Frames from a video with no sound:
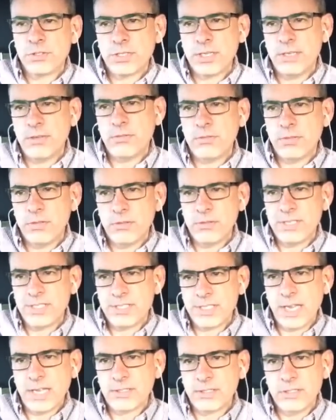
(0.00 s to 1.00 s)
I don't know
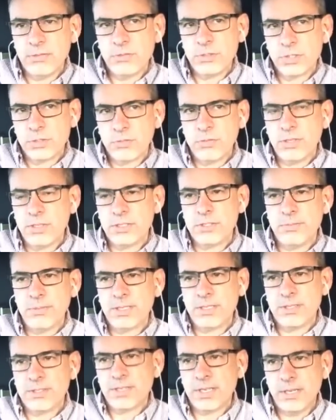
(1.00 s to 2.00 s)
exactly which ones
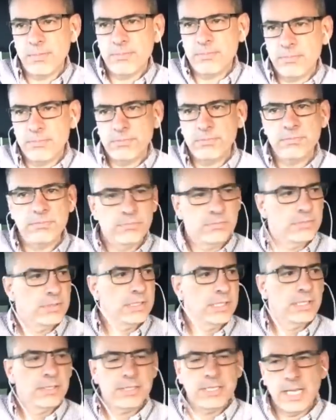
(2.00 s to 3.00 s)
because I'm
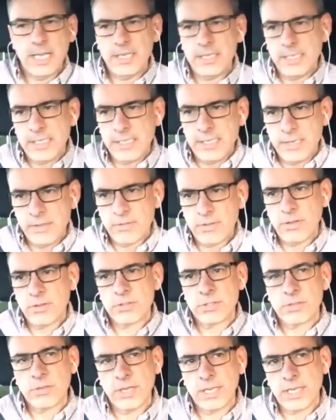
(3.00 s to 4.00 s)
not any of those,
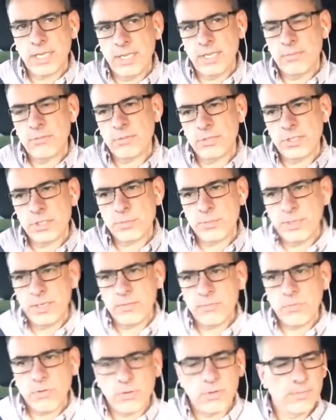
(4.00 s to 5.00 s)
so I can't really speak
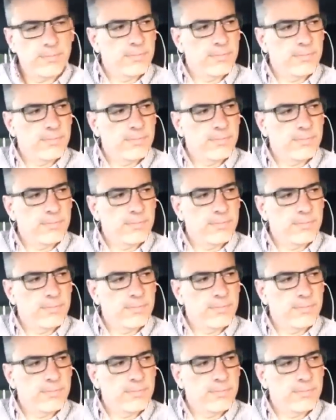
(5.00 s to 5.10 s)
for them.